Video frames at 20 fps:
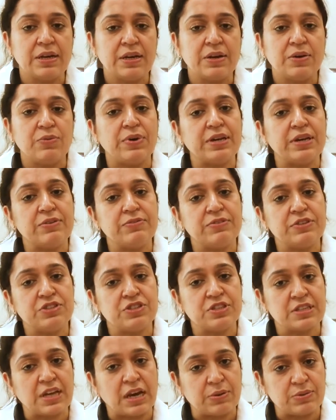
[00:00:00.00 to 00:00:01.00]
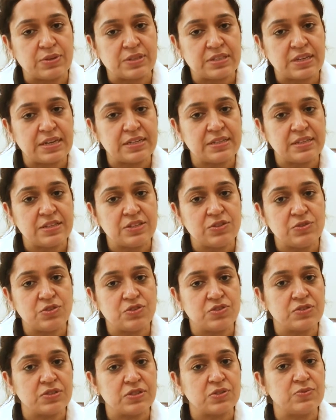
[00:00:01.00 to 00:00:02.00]
One which is outside the
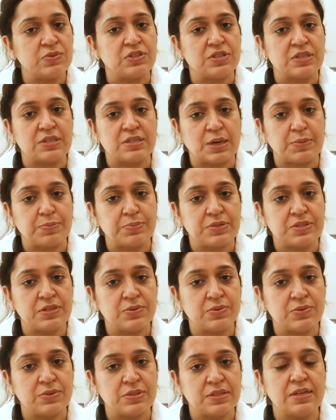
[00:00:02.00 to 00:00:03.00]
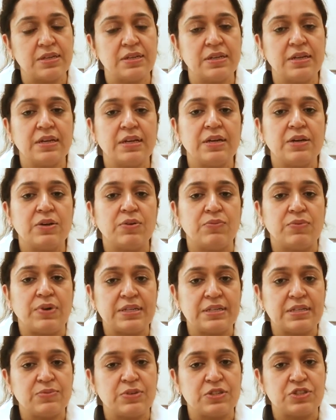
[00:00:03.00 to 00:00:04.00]
uterus, which is subserosal,
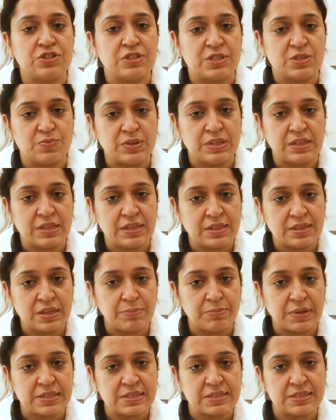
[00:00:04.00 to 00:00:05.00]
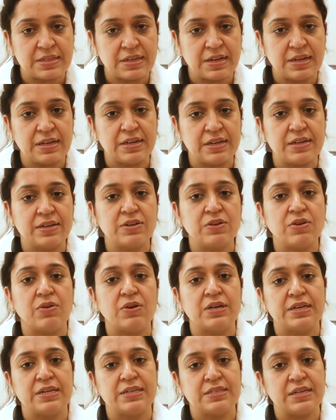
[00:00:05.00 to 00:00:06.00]
one which is within the muscle layer called
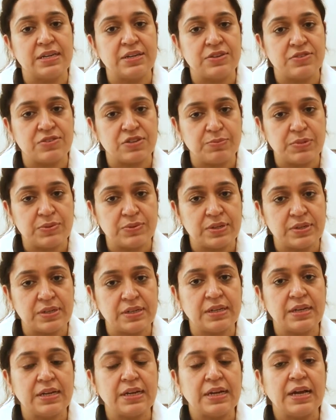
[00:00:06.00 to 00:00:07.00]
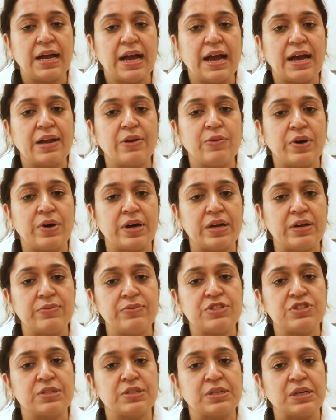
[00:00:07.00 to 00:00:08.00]
as intramural, and one
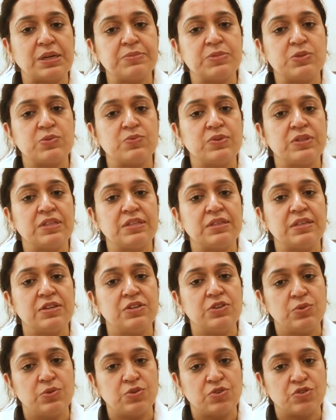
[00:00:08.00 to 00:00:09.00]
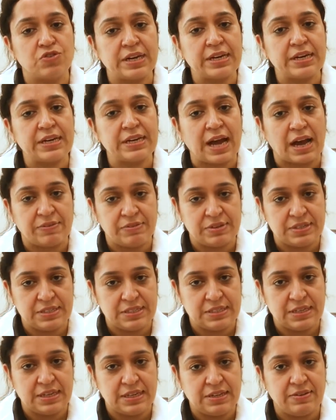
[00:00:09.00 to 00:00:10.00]
which comes within the uterine
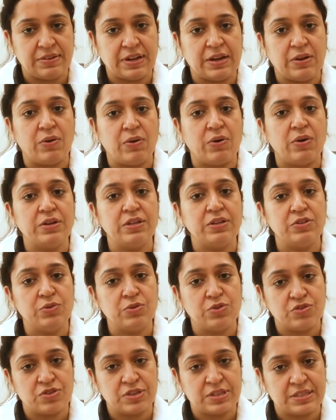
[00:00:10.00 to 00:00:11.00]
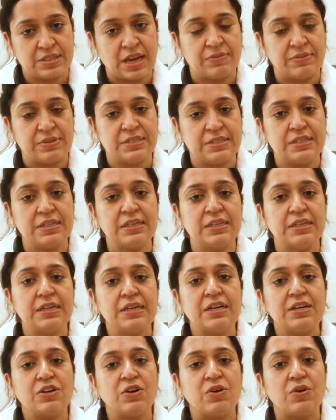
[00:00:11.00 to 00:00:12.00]
cavity or the uterus cavity
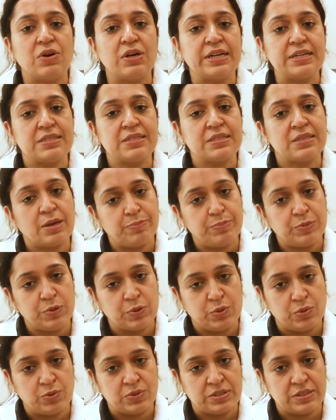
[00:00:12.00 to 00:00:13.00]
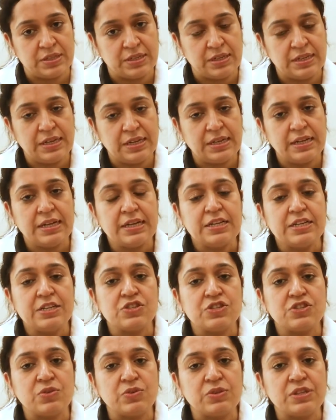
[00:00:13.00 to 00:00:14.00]
called as submucosal.
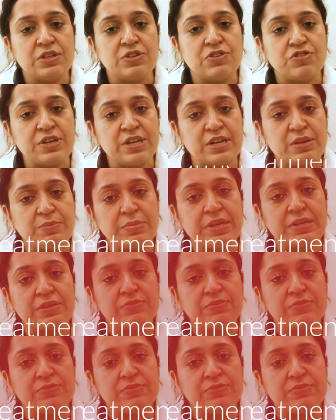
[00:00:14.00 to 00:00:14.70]
So the treatment